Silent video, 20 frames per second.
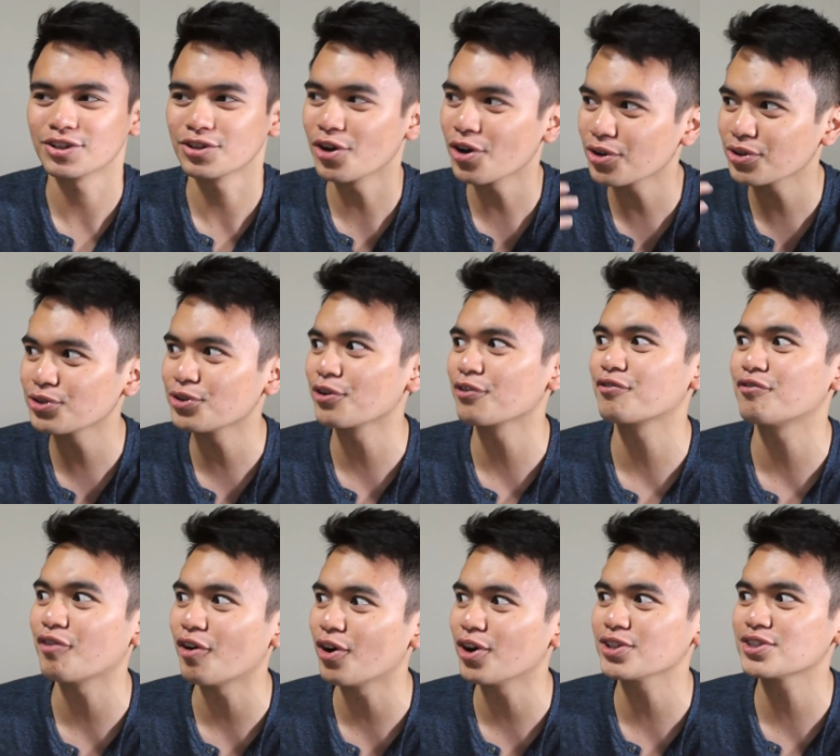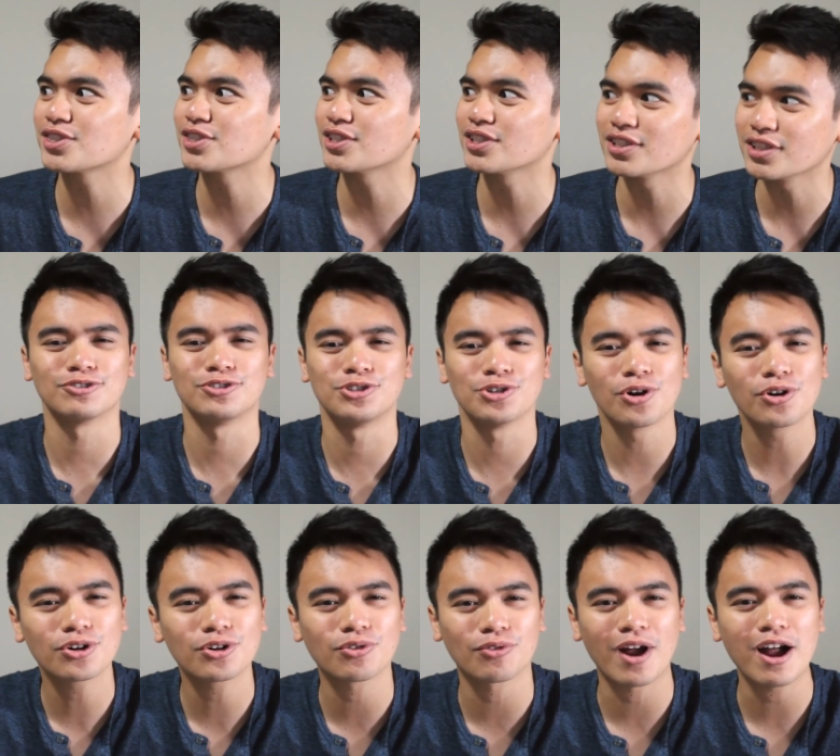know your faults and
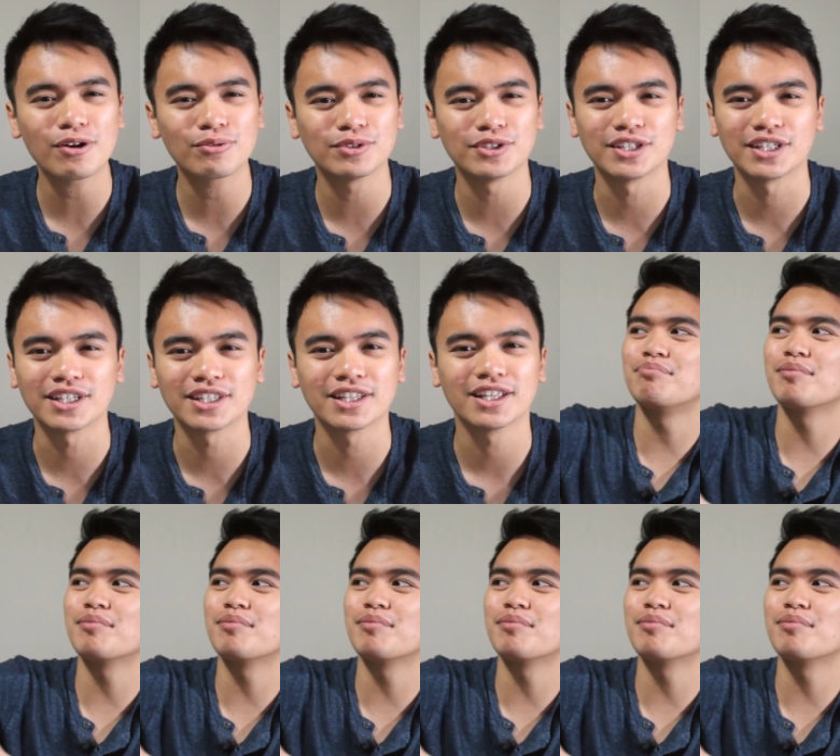joke around with it,